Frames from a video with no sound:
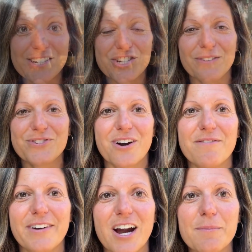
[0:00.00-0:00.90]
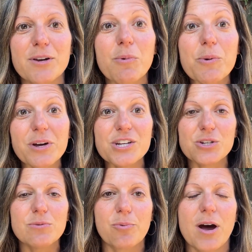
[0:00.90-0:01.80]
to shift our environment and we want to
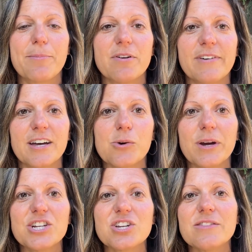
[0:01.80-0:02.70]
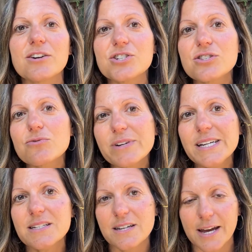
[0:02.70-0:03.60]
do a proper evaluation, there's
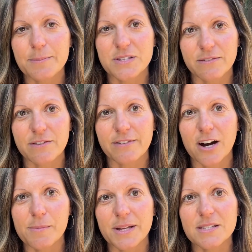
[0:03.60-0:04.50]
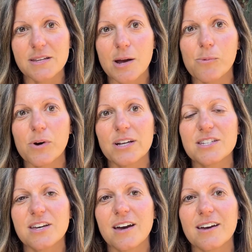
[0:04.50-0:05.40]
three types of environments that I want
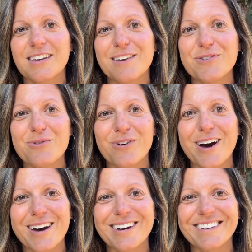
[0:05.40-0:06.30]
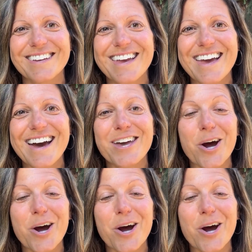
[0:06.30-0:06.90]
to give you uh, an